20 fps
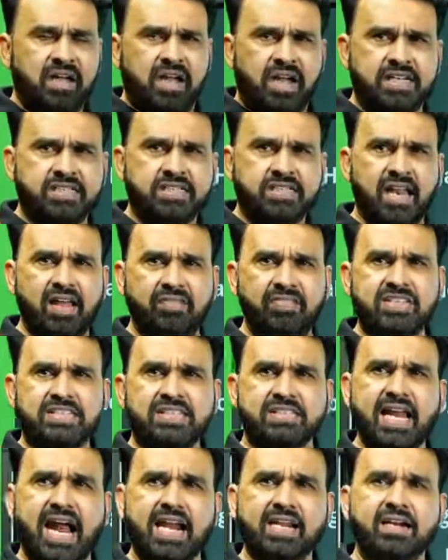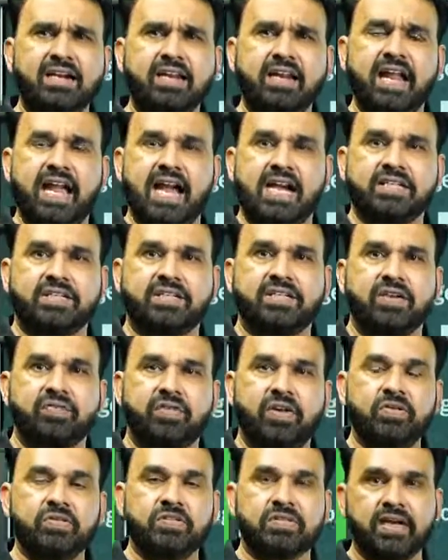It's 11th standard reaction.
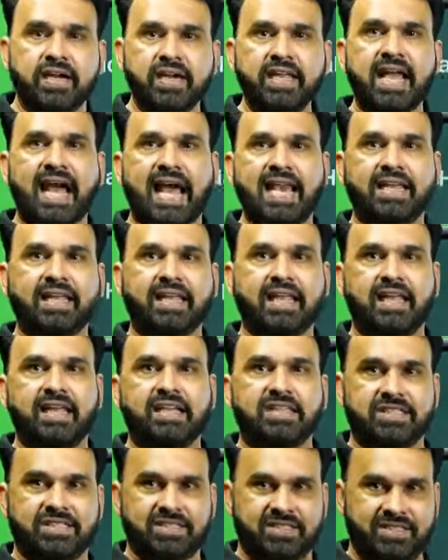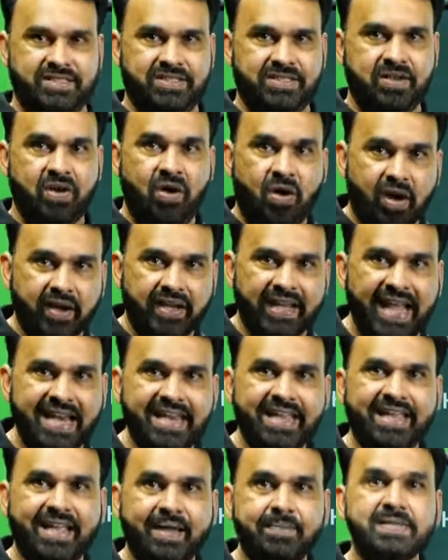When you study alkanes,
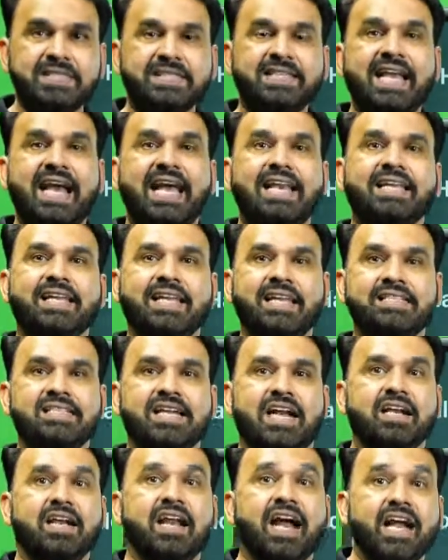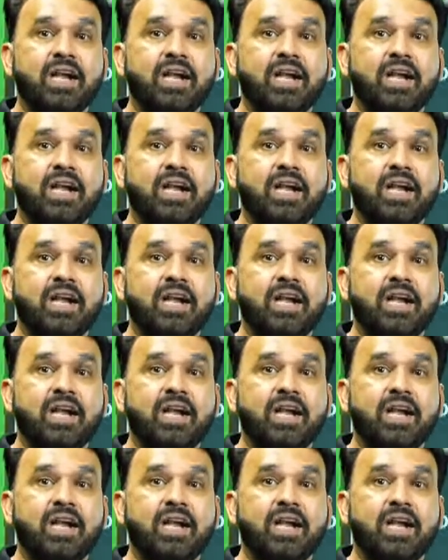organic chemistry alkanes under